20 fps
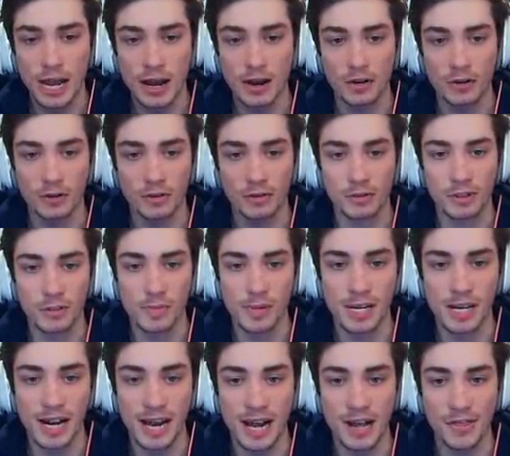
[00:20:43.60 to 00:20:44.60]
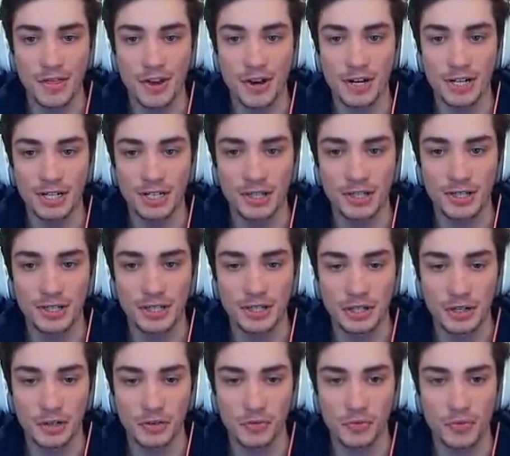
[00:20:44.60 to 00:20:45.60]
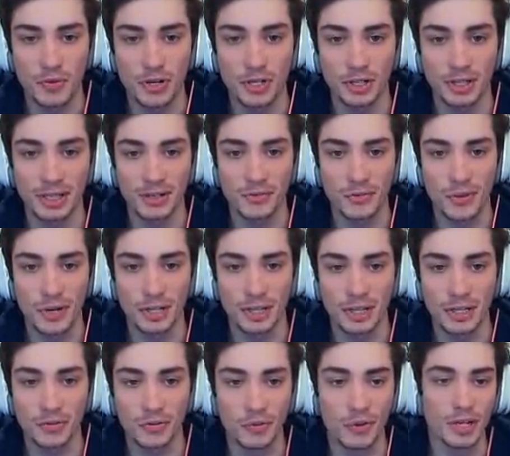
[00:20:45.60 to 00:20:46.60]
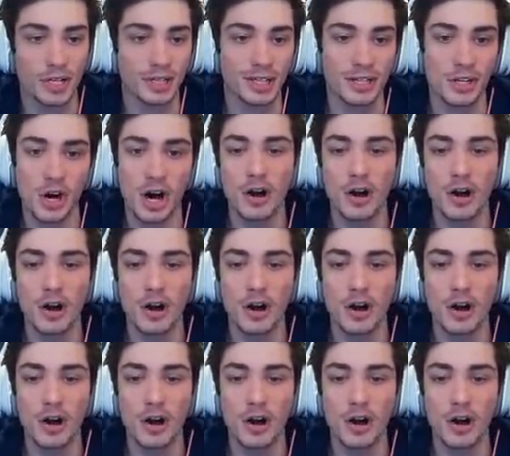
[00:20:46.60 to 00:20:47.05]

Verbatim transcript: down to be had there. He just took a really, really, really